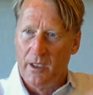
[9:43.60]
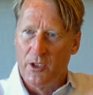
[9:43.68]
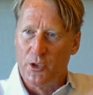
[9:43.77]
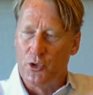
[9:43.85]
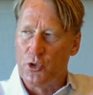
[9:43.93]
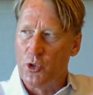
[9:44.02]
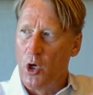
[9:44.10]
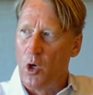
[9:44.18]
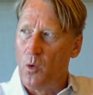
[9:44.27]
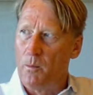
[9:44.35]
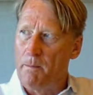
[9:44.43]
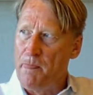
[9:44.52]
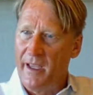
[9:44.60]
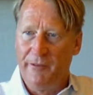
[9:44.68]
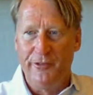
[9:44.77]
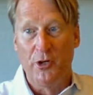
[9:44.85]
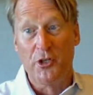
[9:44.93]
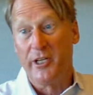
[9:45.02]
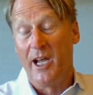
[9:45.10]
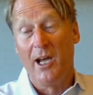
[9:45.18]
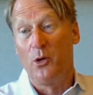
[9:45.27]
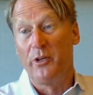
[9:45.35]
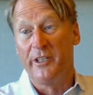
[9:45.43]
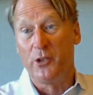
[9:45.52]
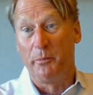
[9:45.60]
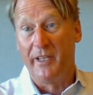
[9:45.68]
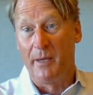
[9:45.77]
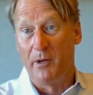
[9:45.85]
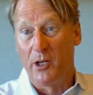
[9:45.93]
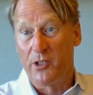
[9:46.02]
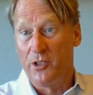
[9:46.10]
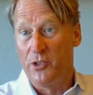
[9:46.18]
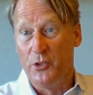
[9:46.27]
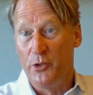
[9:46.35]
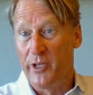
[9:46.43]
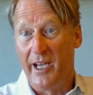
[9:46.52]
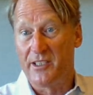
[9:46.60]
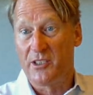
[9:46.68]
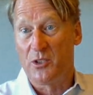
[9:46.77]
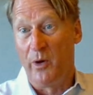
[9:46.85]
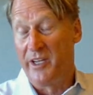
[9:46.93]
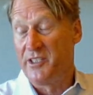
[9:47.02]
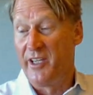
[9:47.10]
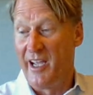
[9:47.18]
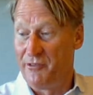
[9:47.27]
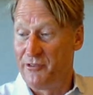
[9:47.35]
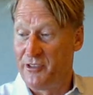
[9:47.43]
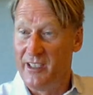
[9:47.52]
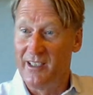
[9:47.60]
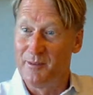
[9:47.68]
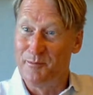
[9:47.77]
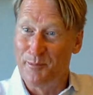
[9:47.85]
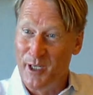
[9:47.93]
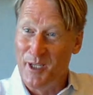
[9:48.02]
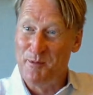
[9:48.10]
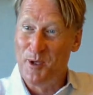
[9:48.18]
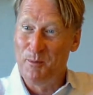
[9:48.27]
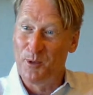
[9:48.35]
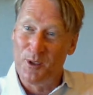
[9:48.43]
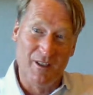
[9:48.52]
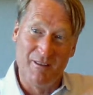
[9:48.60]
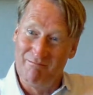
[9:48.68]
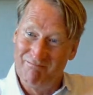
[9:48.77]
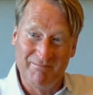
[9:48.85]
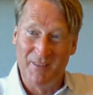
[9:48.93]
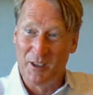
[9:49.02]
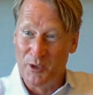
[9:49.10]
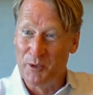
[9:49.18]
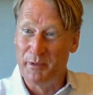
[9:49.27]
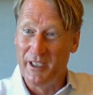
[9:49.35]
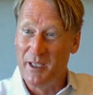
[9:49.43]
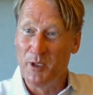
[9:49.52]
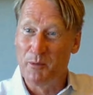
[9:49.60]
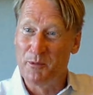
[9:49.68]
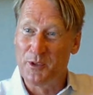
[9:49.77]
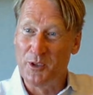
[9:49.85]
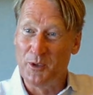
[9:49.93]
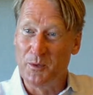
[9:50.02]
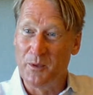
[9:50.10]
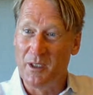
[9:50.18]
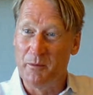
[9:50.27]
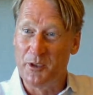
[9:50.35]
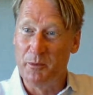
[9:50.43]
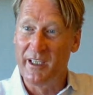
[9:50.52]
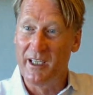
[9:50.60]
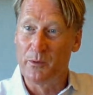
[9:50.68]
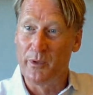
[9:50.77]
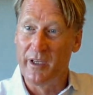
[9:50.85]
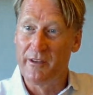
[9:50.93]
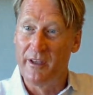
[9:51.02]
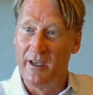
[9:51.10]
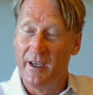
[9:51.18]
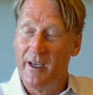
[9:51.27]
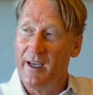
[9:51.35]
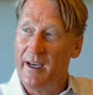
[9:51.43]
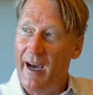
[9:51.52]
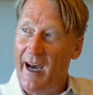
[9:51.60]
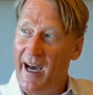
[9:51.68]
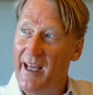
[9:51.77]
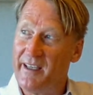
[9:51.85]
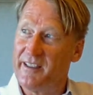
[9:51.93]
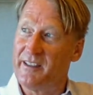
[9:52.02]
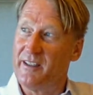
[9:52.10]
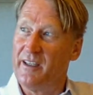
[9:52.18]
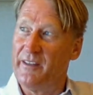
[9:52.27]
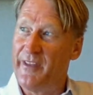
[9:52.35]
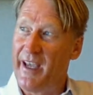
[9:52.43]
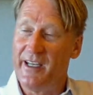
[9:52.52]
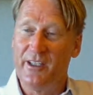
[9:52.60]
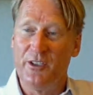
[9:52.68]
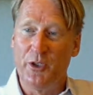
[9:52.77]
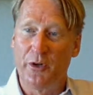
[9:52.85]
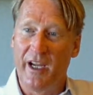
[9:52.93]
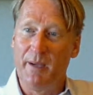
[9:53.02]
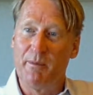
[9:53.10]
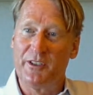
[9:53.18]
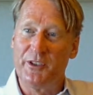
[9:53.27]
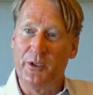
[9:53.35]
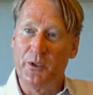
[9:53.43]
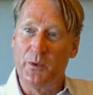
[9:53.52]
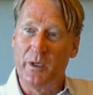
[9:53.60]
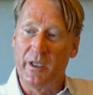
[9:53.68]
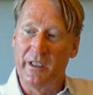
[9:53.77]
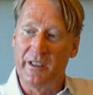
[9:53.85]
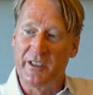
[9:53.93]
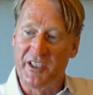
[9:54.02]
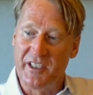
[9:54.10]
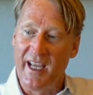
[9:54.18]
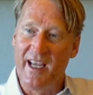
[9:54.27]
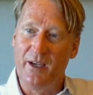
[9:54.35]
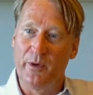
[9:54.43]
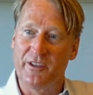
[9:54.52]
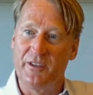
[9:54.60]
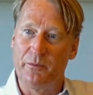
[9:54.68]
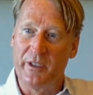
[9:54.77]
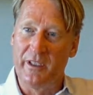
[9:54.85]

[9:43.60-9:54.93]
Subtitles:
So if you're a shareholder in Topdanmark, you get quite a hefty premium, or a good premium to begin with. And then you're able to stay with